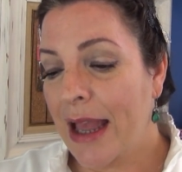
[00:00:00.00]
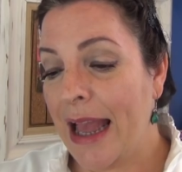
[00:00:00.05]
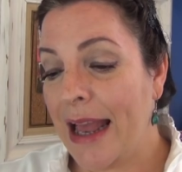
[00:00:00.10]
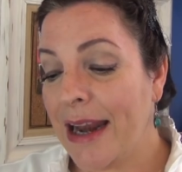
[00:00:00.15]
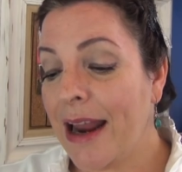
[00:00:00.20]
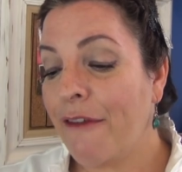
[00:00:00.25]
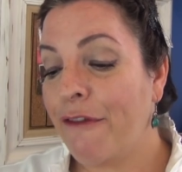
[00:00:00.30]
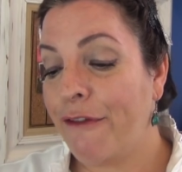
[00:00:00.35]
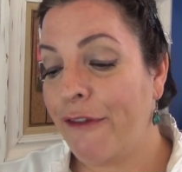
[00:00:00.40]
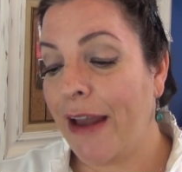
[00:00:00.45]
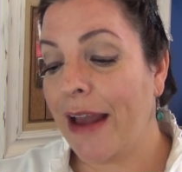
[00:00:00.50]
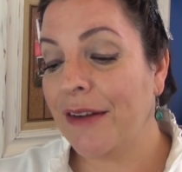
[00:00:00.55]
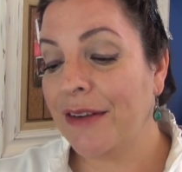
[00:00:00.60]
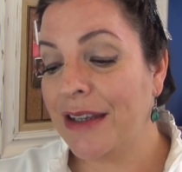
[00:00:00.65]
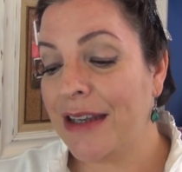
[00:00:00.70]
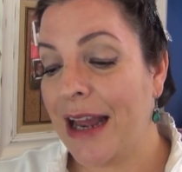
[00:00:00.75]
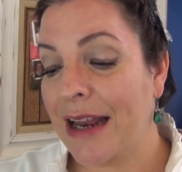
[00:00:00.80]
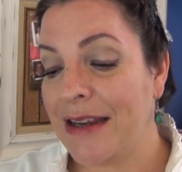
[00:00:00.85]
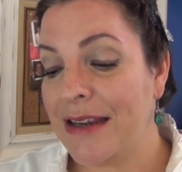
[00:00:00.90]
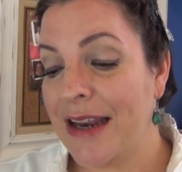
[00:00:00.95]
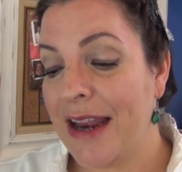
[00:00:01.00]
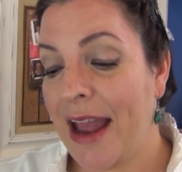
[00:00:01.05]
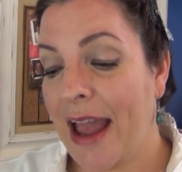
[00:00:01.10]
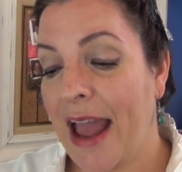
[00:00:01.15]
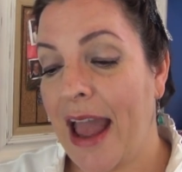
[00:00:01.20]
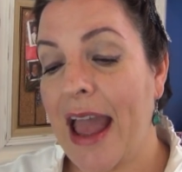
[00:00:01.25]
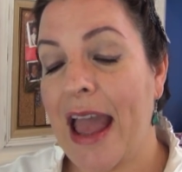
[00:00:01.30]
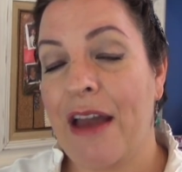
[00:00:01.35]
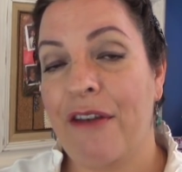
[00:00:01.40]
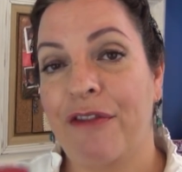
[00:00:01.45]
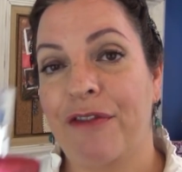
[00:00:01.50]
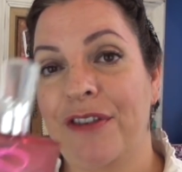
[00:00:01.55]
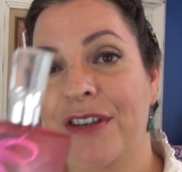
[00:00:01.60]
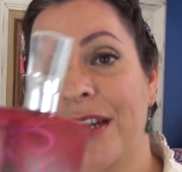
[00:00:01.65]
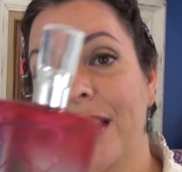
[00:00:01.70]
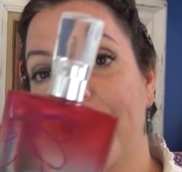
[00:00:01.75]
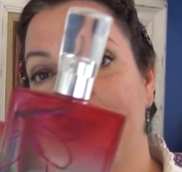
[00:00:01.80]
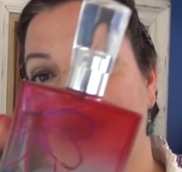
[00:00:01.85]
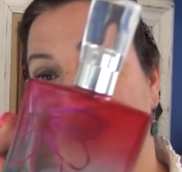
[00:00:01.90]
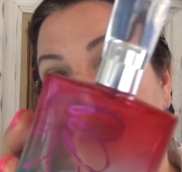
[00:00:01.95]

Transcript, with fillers: And I found that they have the